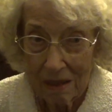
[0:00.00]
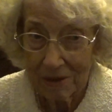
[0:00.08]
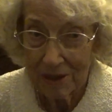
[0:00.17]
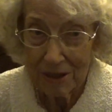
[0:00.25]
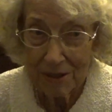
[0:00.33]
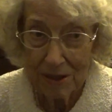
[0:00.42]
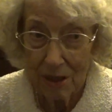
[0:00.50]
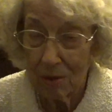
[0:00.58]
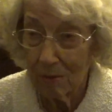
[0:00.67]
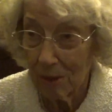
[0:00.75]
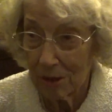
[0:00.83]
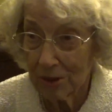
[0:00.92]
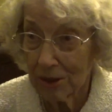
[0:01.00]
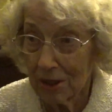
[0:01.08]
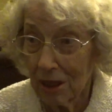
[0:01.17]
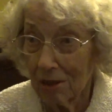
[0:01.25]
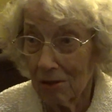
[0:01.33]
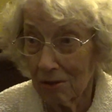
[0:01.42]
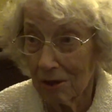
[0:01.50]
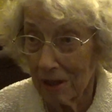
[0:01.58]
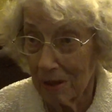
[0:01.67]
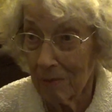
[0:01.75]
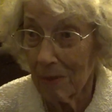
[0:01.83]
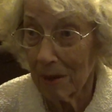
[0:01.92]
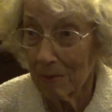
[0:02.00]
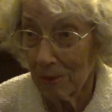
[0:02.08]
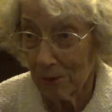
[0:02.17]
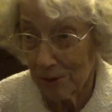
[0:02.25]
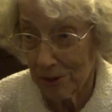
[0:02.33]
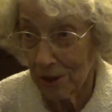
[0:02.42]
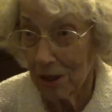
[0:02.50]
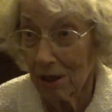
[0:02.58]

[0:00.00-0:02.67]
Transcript: did so much, and not only the members, their